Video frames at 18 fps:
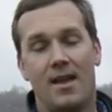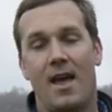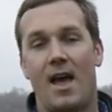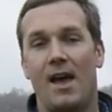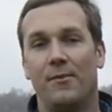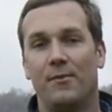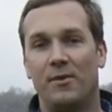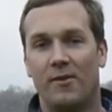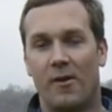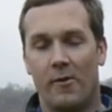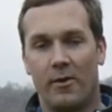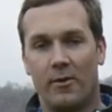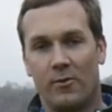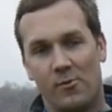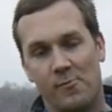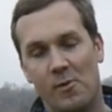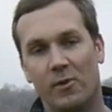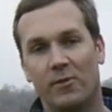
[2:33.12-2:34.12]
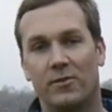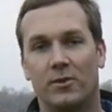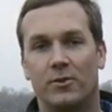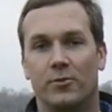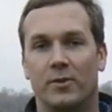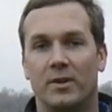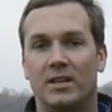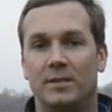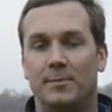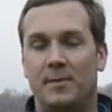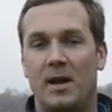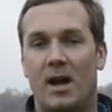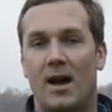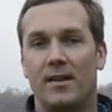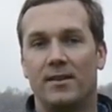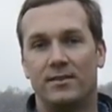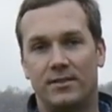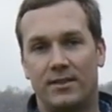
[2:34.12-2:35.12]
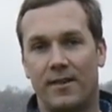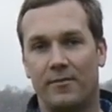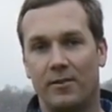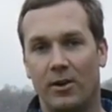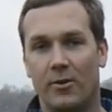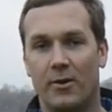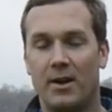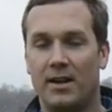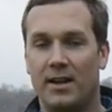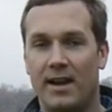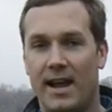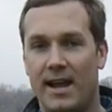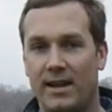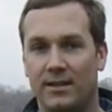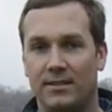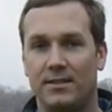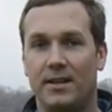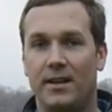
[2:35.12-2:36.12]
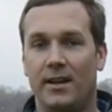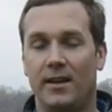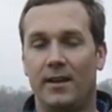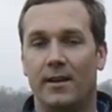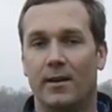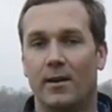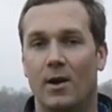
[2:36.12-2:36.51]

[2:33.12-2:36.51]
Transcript: and we've already removed the trees behind 7 green and 8 tee,